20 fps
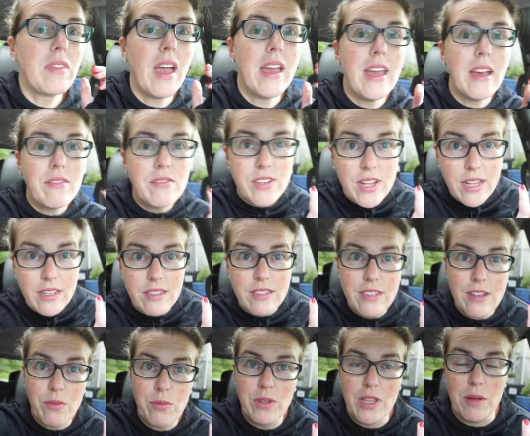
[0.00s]
I have dance
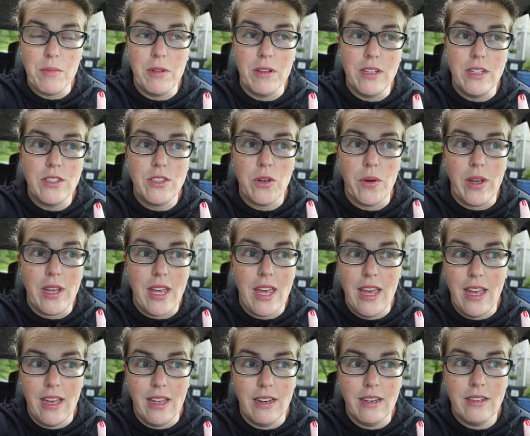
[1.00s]
stuff with Emily, so I
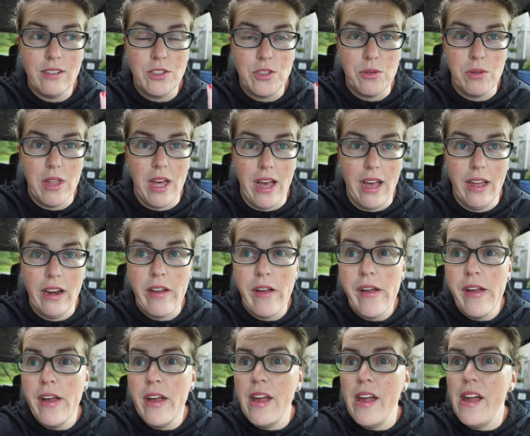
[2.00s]
can't do that.
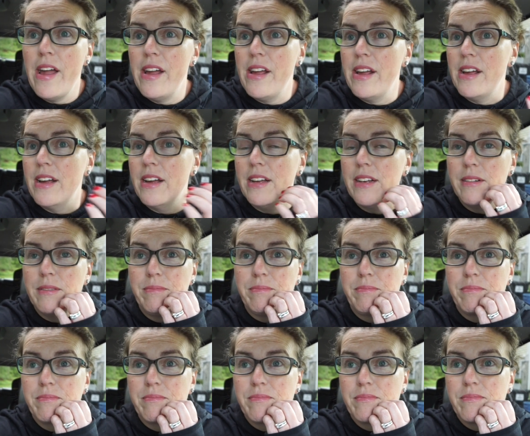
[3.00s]

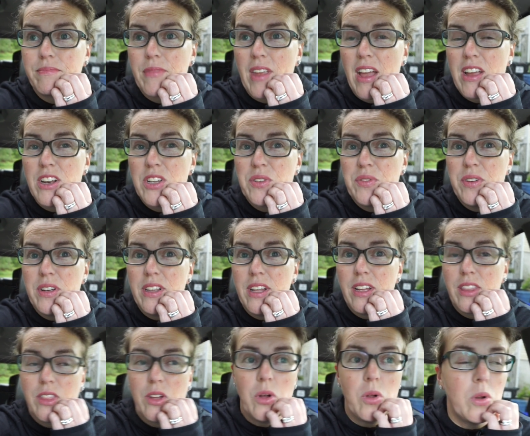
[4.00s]
And I just feel
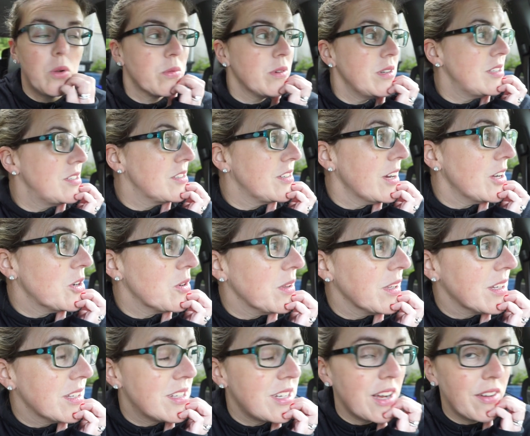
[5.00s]
like the whole
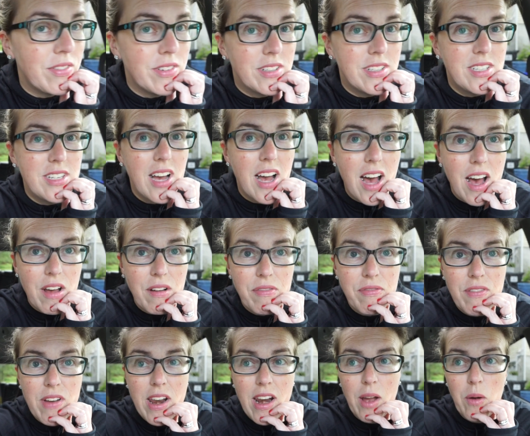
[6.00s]
rescheduling stuff is
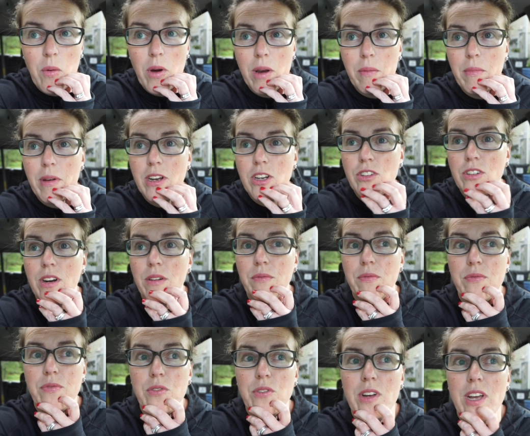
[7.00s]
tough and I want to make sure I'm
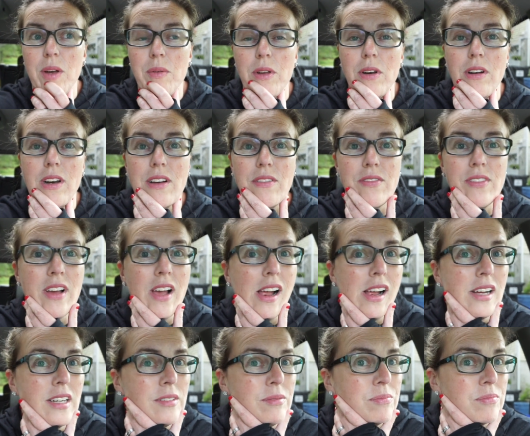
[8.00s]
free. We don't have
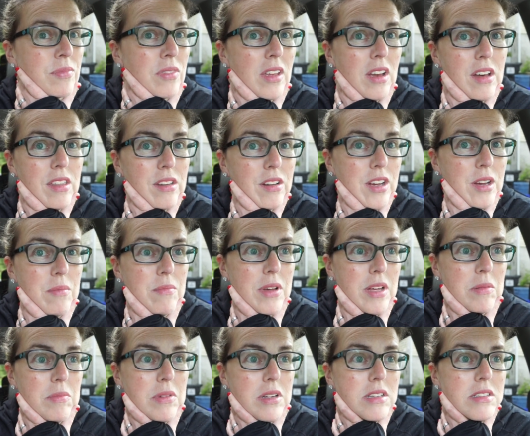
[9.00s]
other
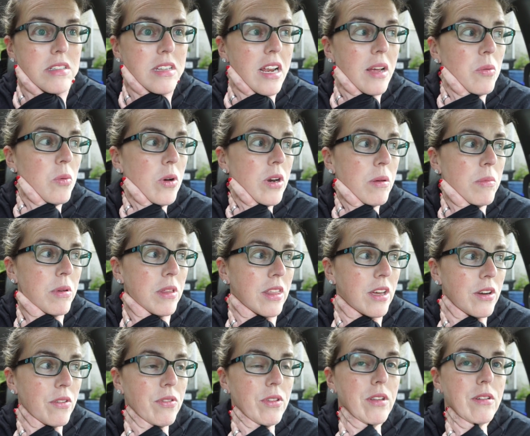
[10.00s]
commitments and I want to be
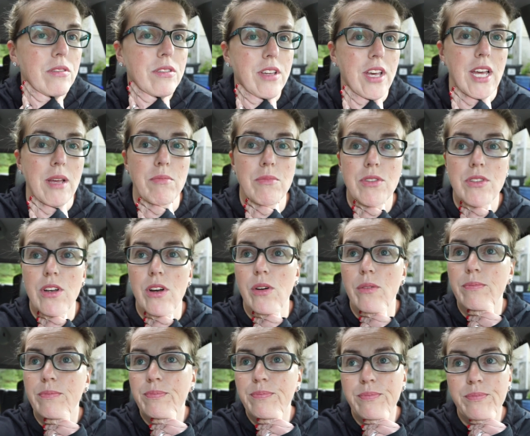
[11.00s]
there for those games.
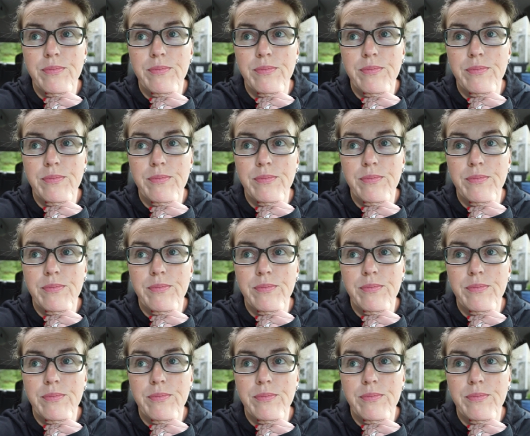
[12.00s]
So